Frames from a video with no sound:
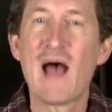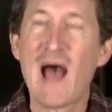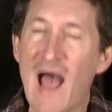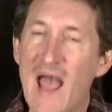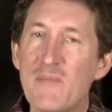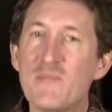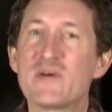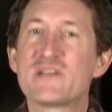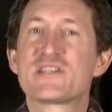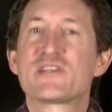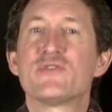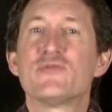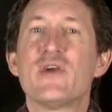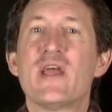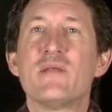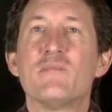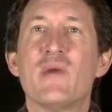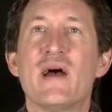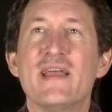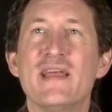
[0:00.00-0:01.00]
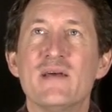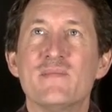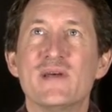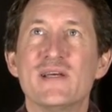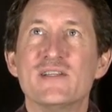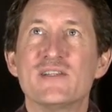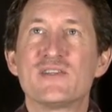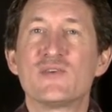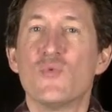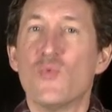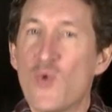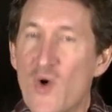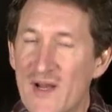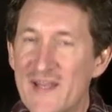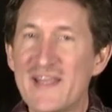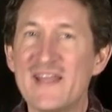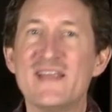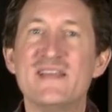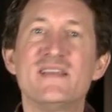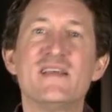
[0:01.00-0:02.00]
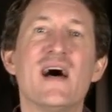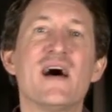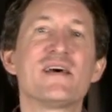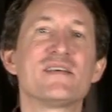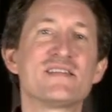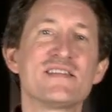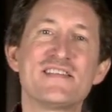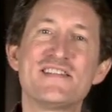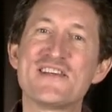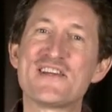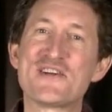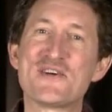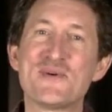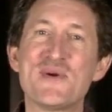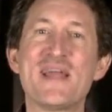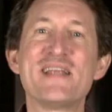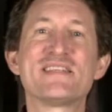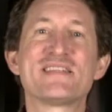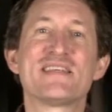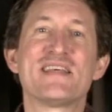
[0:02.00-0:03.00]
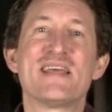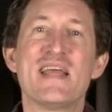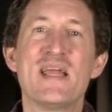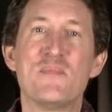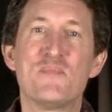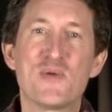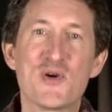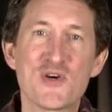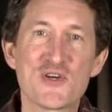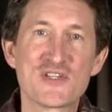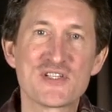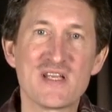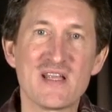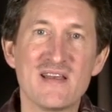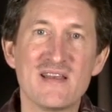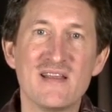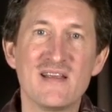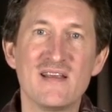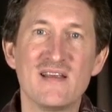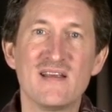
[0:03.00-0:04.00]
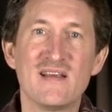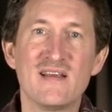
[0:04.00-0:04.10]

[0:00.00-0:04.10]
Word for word: I must create my image, what he does is he creates a person,